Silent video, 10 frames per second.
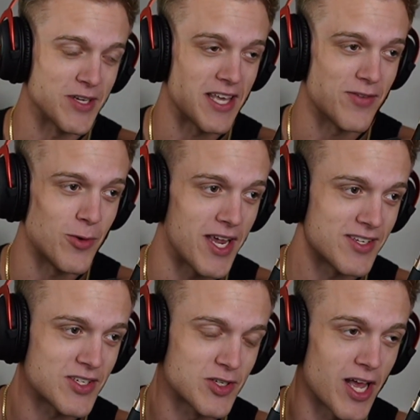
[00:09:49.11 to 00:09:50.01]
give you a
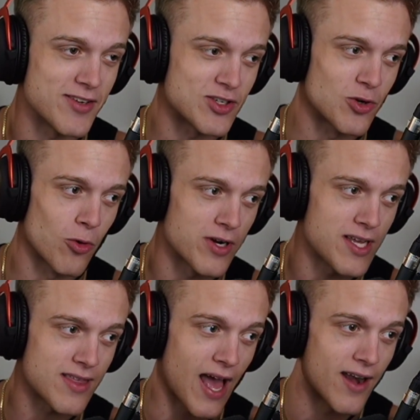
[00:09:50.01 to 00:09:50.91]
slight story
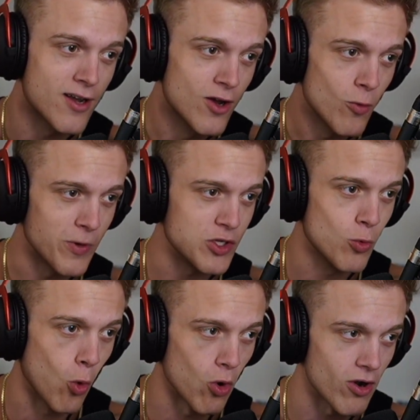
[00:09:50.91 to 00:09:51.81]
that when you
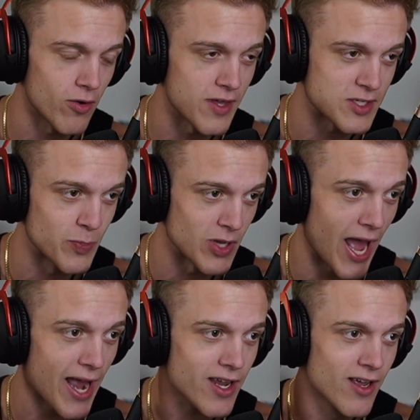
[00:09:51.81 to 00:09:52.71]
order this
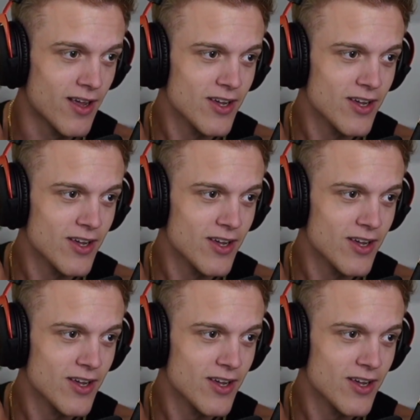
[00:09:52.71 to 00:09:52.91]
plaque,